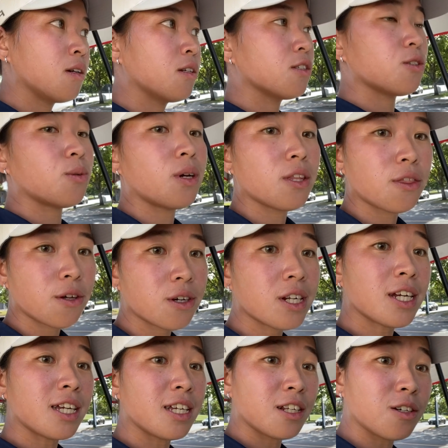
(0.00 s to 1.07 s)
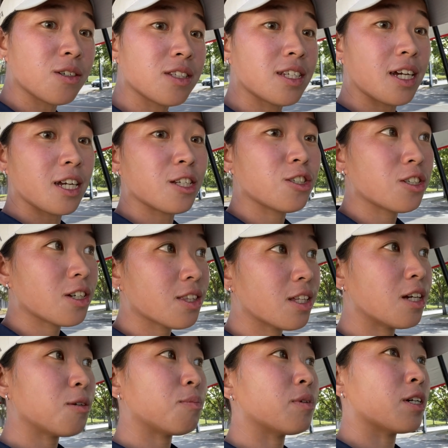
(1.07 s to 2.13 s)
So I thought I hit a good second shot
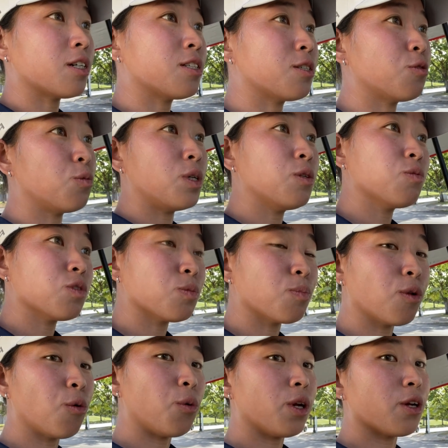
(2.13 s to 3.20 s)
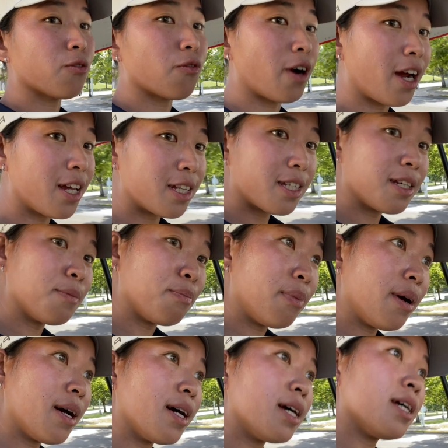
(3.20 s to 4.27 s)
there because the wind was blowing right,
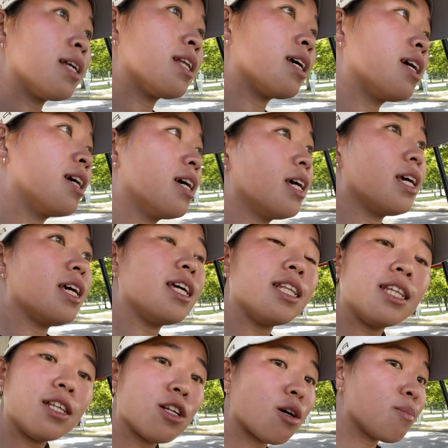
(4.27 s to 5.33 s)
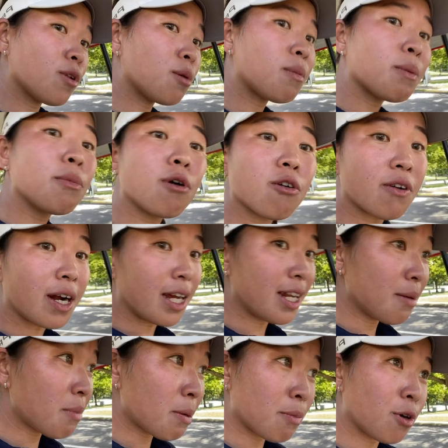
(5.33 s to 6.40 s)
but it did not blow my ball right,
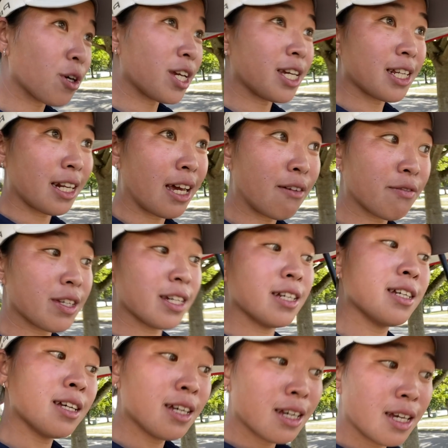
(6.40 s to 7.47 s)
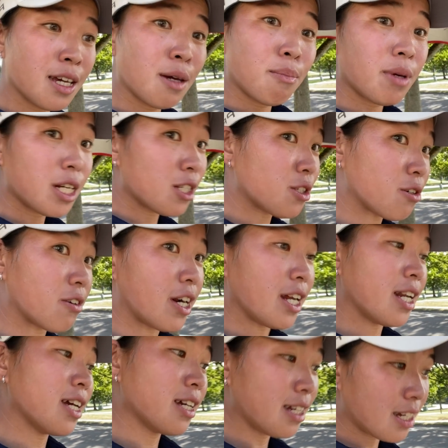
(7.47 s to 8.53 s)
and my ball kicked left. But it's alright,
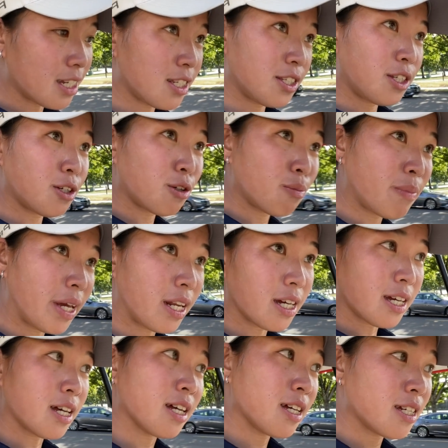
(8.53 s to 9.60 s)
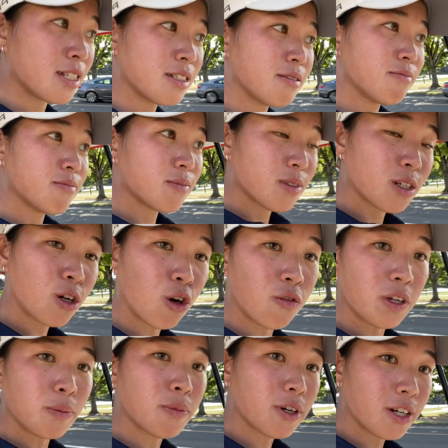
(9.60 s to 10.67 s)
still made a
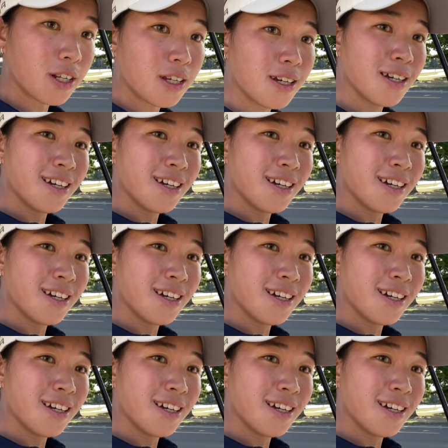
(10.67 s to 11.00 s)
COVID birdie.